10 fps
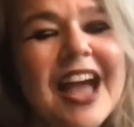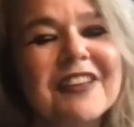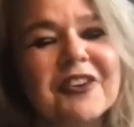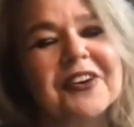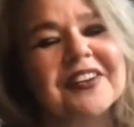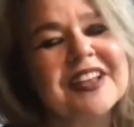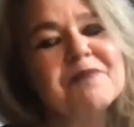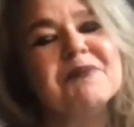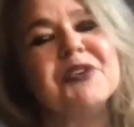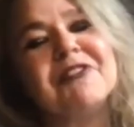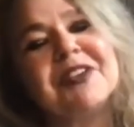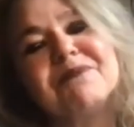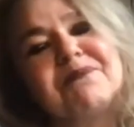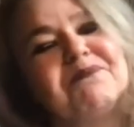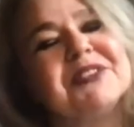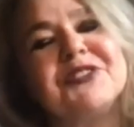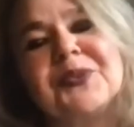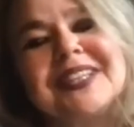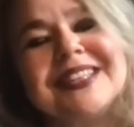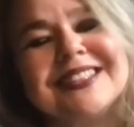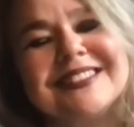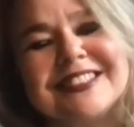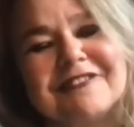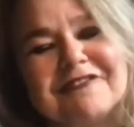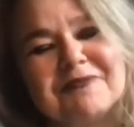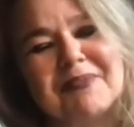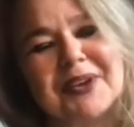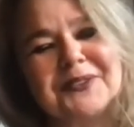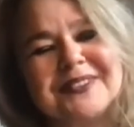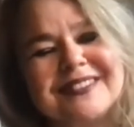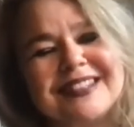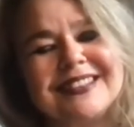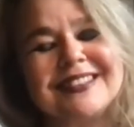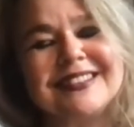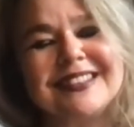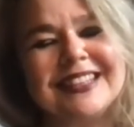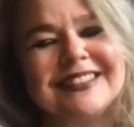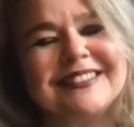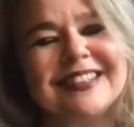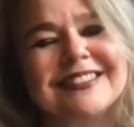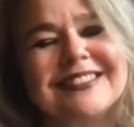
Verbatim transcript: you're moving between these different modes in, yeah,